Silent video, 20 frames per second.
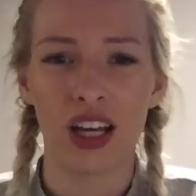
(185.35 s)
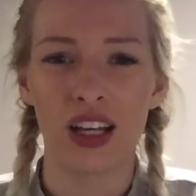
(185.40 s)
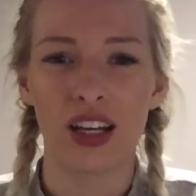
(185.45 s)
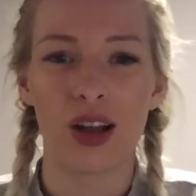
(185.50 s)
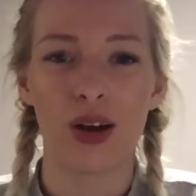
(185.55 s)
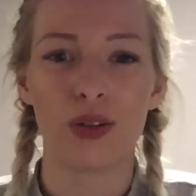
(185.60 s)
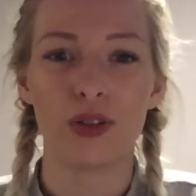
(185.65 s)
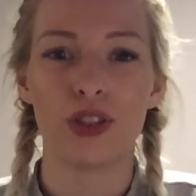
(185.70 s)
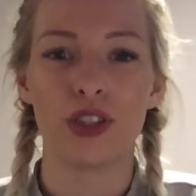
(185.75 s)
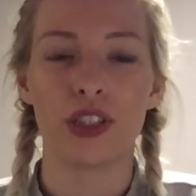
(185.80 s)
And
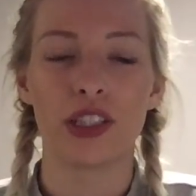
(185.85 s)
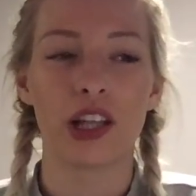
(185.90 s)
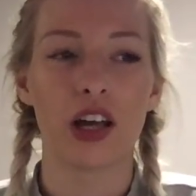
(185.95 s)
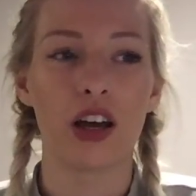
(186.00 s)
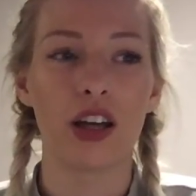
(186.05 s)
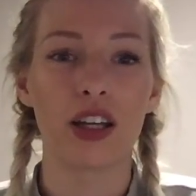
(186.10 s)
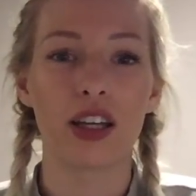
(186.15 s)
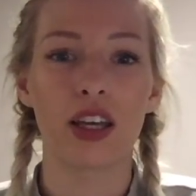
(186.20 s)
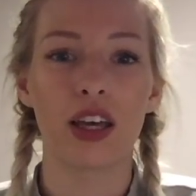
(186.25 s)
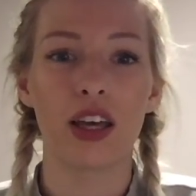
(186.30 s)
I was just
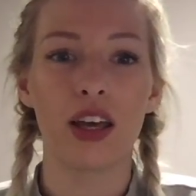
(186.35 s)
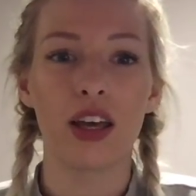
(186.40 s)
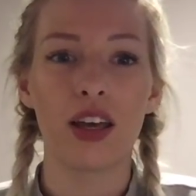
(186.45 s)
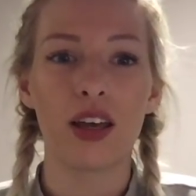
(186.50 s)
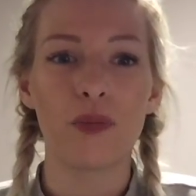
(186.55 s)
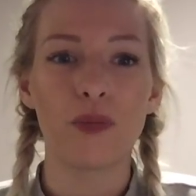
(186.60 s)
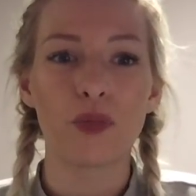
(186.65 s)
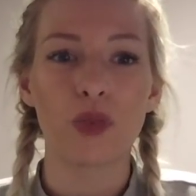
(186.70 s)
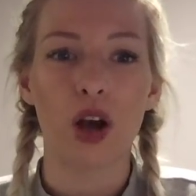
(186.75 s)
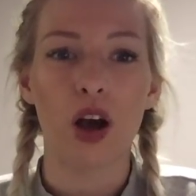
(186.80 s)
like,
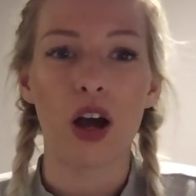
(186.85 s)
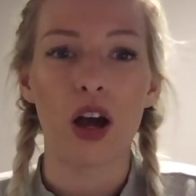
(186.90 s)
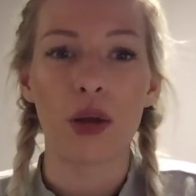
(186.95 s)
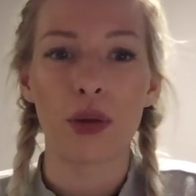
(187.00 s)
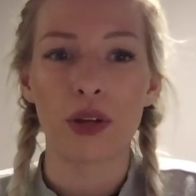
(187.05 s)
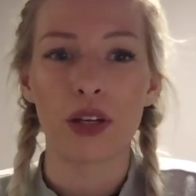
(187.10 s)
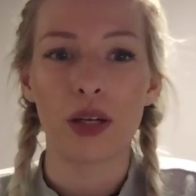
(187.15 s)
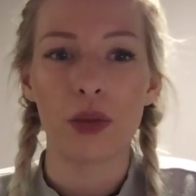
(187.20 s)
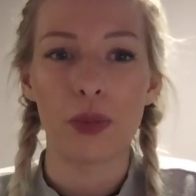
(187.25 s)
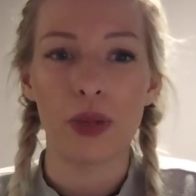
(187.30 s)
I'm
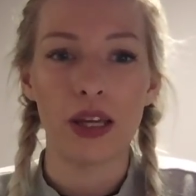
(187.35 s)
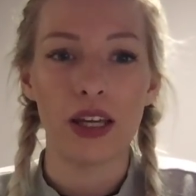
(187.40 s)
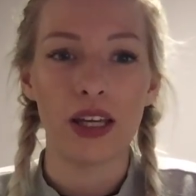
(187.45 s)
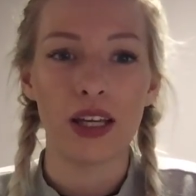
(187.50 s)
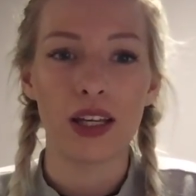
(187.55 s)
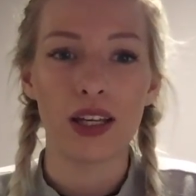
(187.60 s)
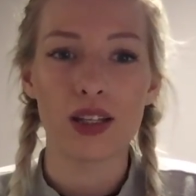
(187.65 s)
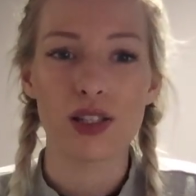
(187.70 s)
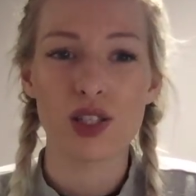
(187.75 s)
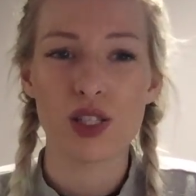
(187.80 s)
going to
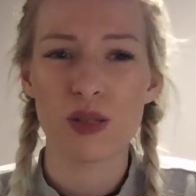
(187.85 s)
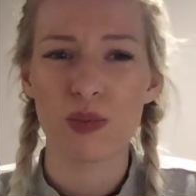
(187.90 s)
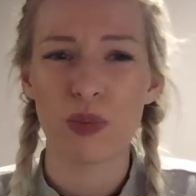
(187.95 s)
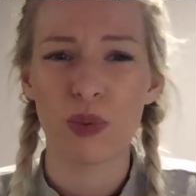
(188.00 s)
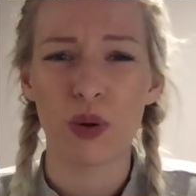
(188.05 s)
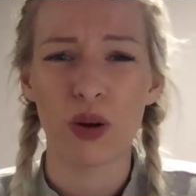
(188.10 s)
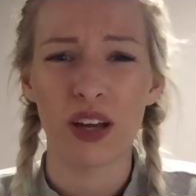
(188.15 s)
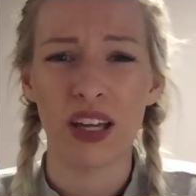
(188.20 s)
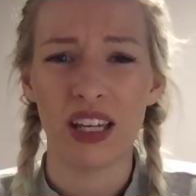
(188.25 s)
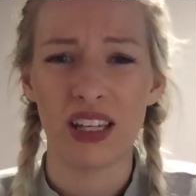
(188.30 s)
be
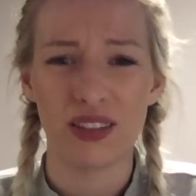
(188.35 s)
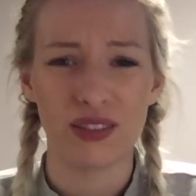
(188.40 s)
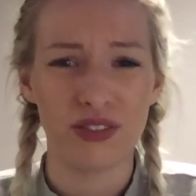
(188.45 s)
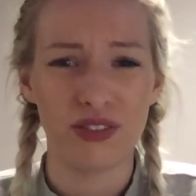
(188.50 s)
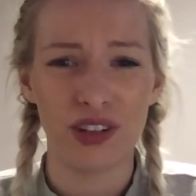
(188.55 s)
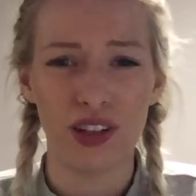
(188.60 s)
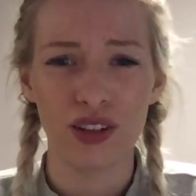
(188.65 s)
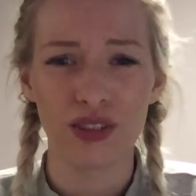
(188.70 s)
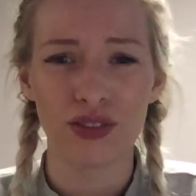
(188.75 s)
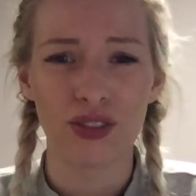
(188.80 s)
spotty and
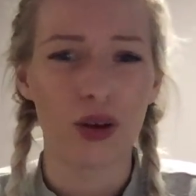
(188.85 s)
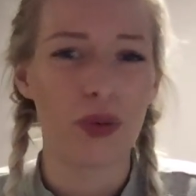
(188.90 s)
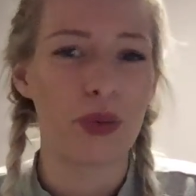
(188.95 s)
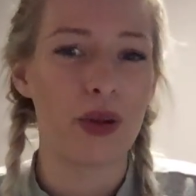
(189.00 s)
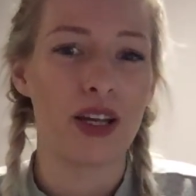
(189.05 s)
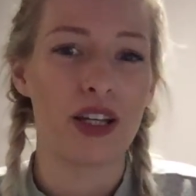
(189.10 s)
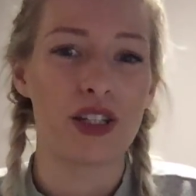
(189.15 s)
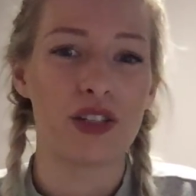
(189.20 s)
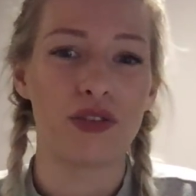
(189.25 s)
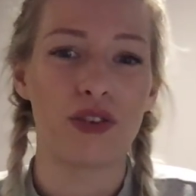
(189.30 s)
feel
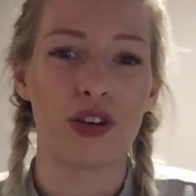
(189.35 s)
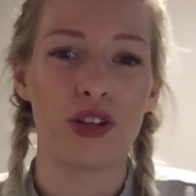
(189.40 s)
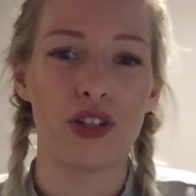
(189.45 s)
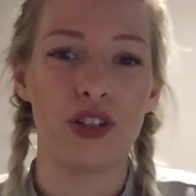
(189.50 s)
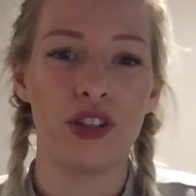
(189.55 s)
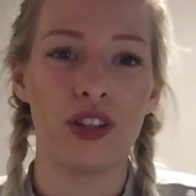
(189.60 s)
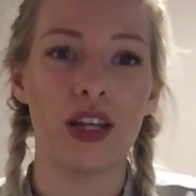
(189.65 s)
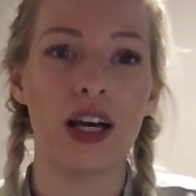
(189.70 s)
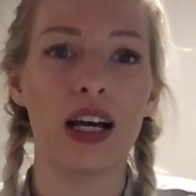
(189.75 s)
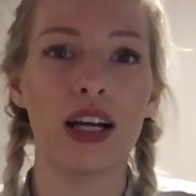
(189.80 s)
rubbish if I
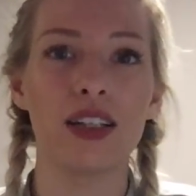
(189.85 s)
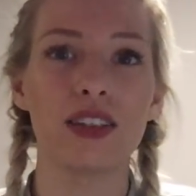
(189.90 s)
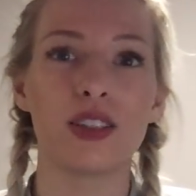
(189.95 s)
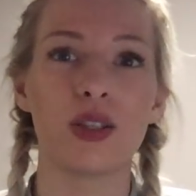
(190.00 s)
do that.